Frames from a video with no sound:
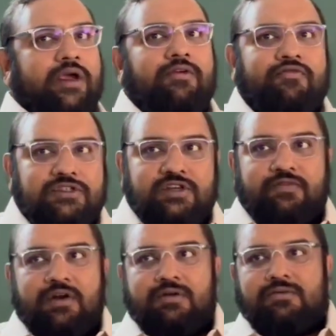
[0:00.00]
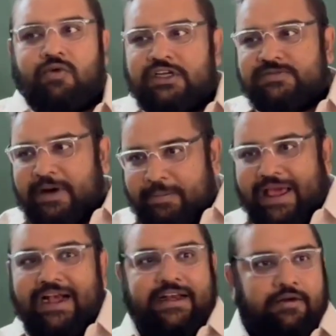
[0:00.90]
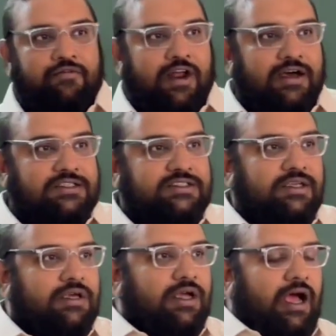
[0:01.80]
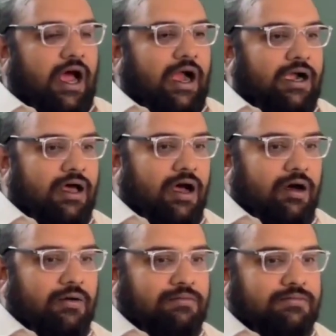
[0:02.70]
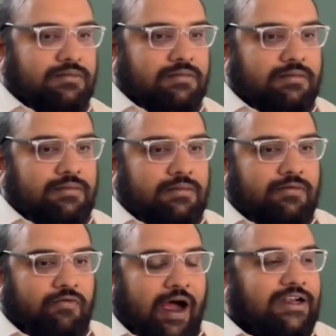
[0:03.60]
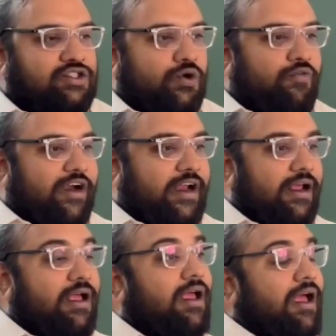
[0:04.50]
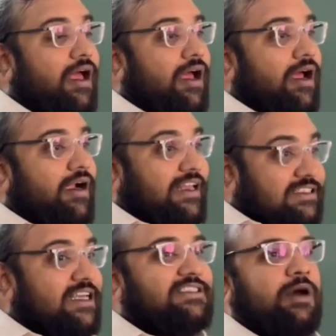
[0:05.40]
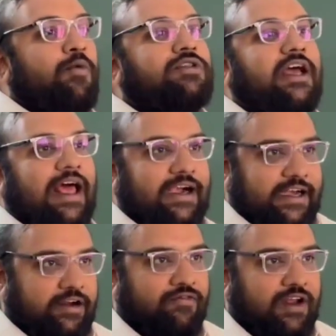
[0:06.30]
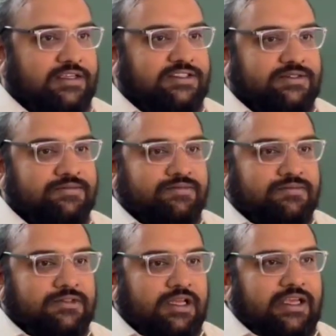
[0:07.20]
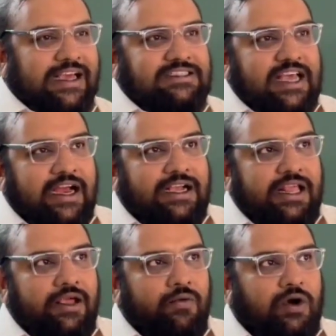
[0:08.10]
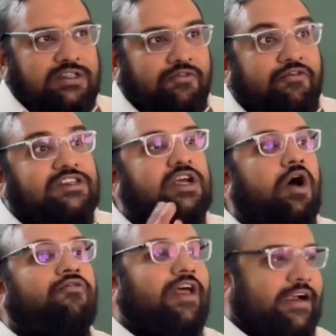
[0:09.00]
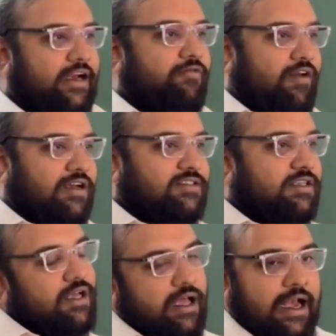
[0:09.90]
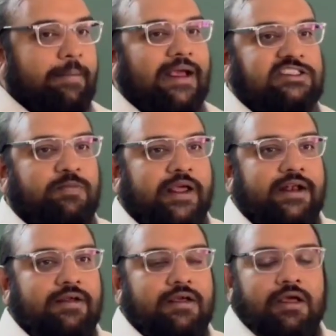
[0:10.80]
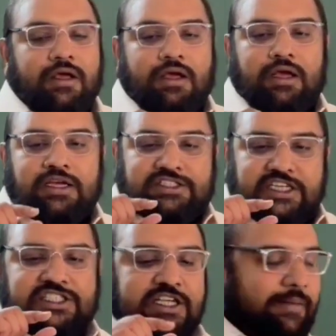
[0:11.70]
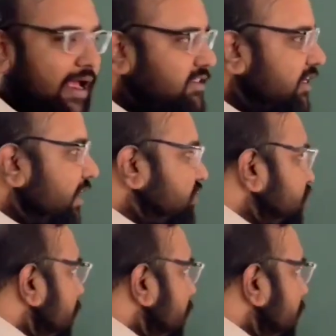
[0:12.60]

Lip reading: Okay, first of all, what is meant by electric flux, and why should we discuss about the electric flux? Exactly, what is the vision of electric flux? Let me explain. Just imagine a